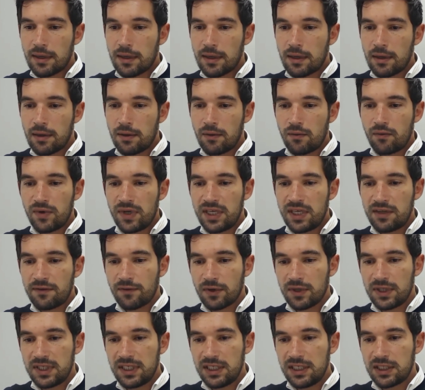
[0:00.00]
We need for
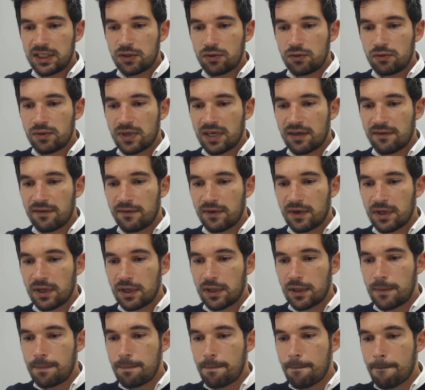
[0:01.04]
this to have
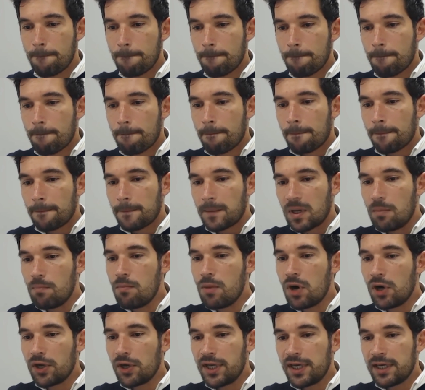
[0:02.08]

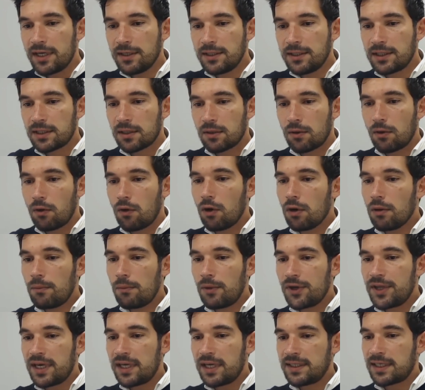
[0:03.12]
models. All
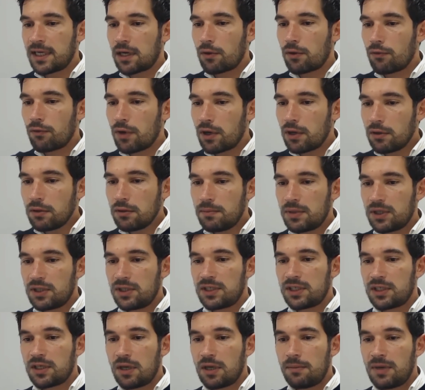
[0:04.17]
models are wrong, but
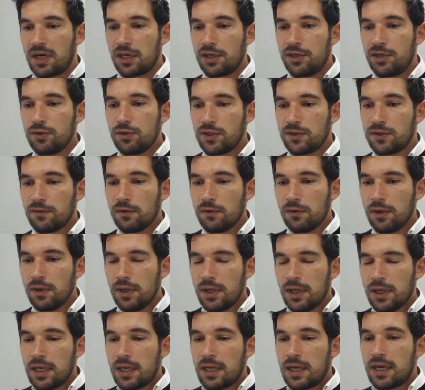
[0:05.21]
some are useful.
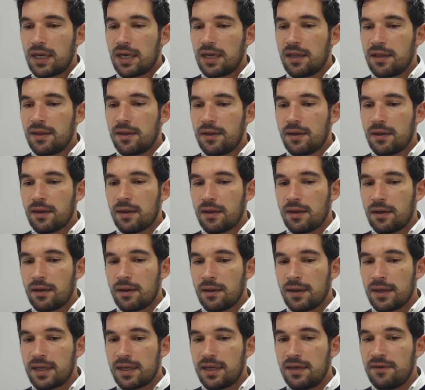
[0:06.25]
And
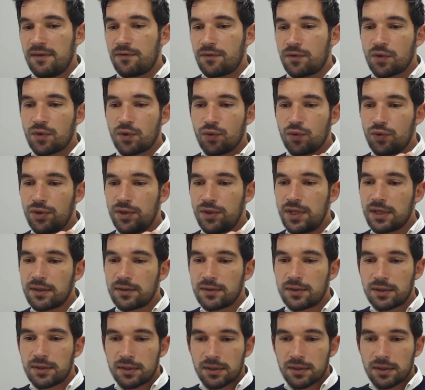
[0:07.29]
if you
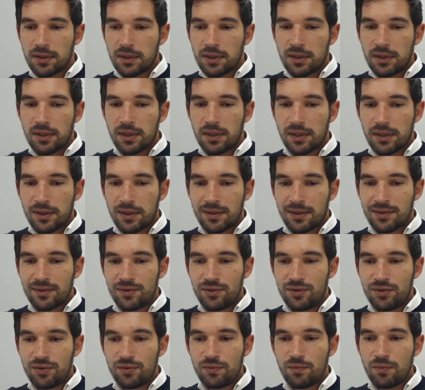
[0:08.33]
don't
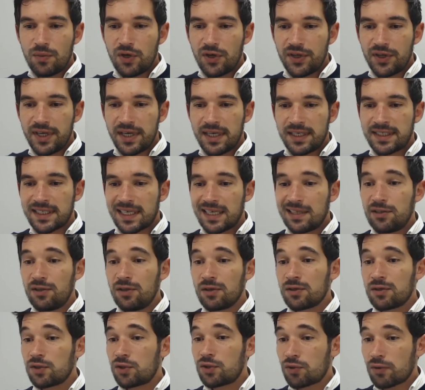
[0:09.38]
do models and
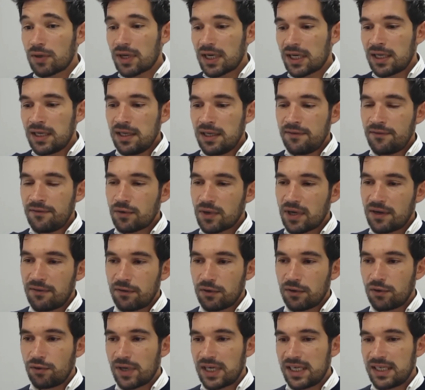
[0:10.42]
don't try, if you have a
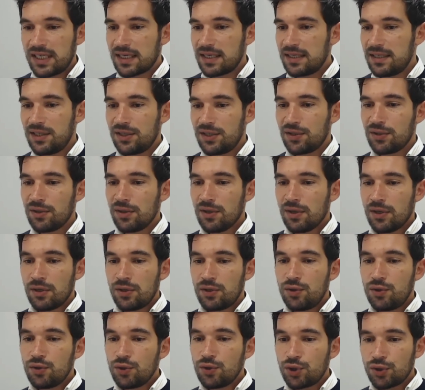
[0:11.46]
great idea,
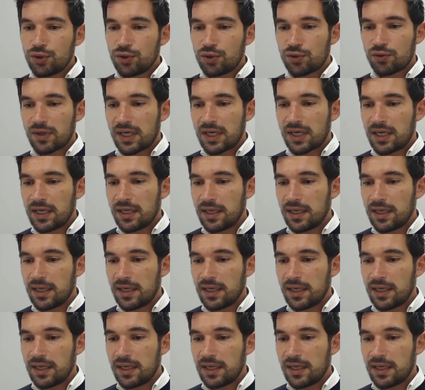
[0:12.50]
you should try,